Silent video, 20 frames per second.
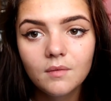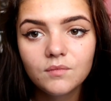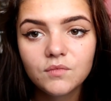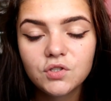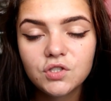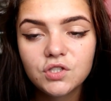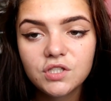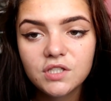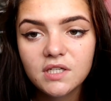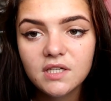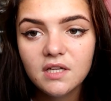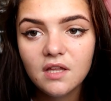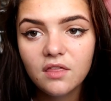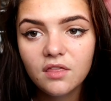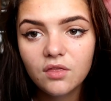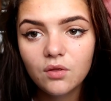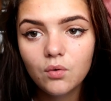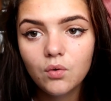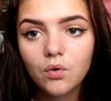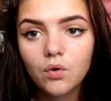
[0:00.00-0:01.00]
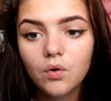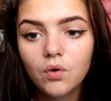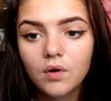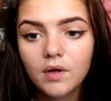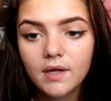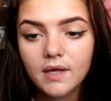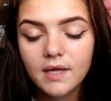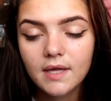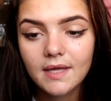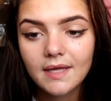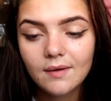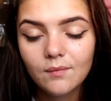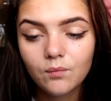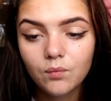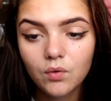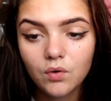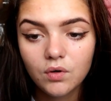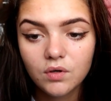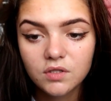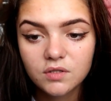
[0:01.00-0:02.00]
She thought it
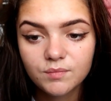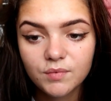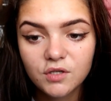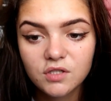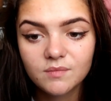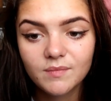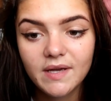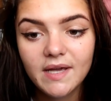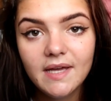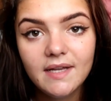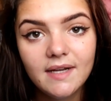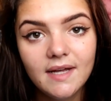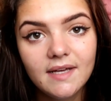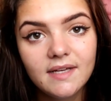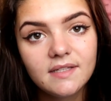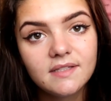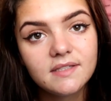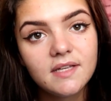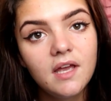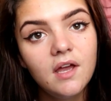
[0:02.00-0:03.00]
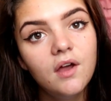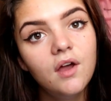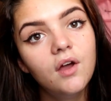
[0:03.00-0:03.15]
was because of my headaches.